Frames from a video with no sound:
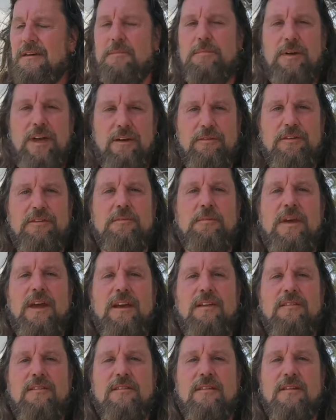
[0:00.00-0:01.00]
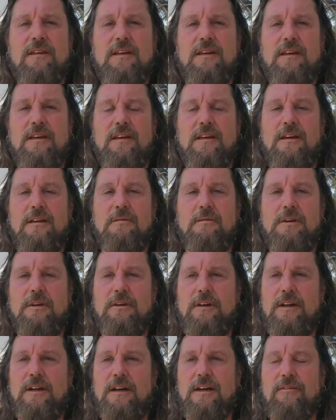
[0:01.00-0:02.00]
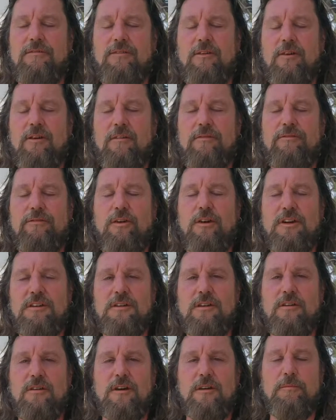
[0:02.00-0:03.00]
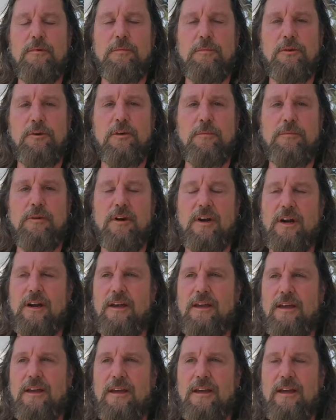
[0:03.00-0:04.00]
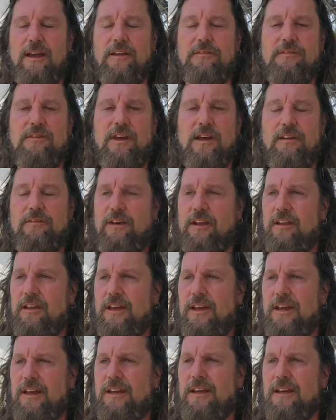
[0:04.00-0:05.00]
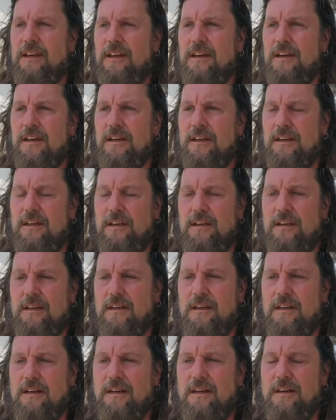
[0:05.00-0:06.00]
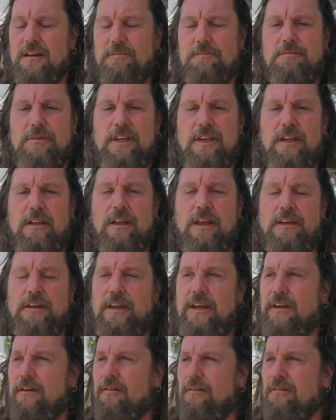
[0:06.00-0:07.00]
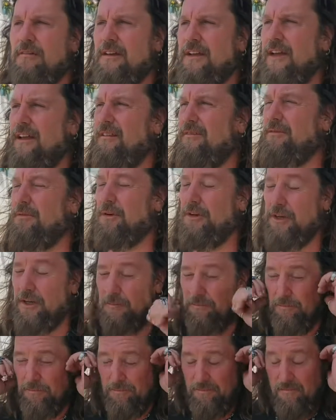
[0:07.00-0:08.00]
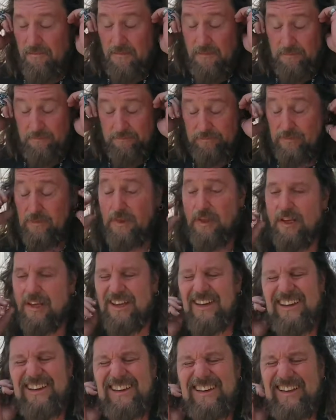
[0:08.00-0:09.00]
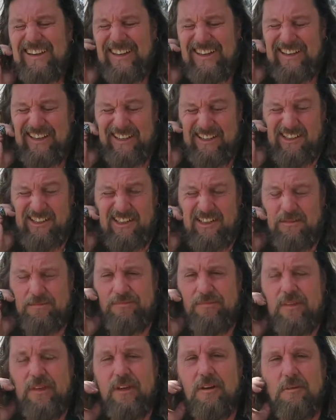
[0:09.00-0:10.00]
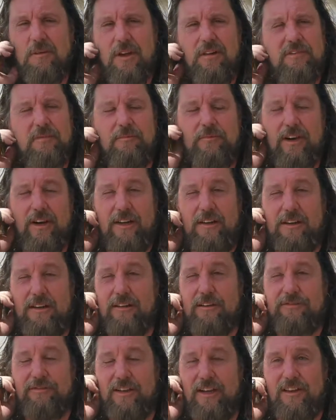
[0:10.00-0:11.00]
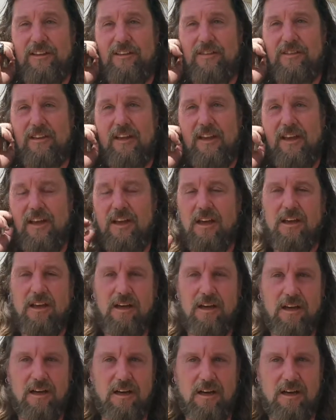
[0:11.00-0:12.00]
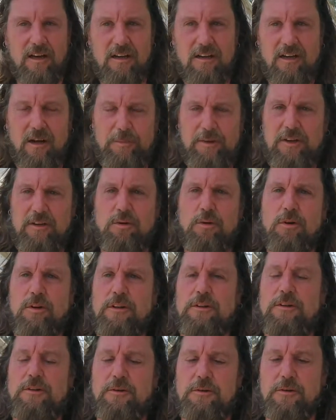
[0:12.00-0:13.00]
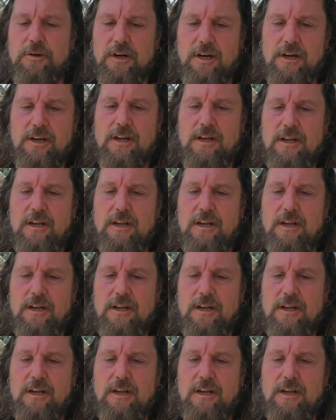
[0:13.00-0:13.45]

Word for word: pay respects. We are at uh, Forest Lawn Memorial Park outside of LA uh, in Glendale, California. And uh, we have some very dear friends uh, up in Cortland, New York.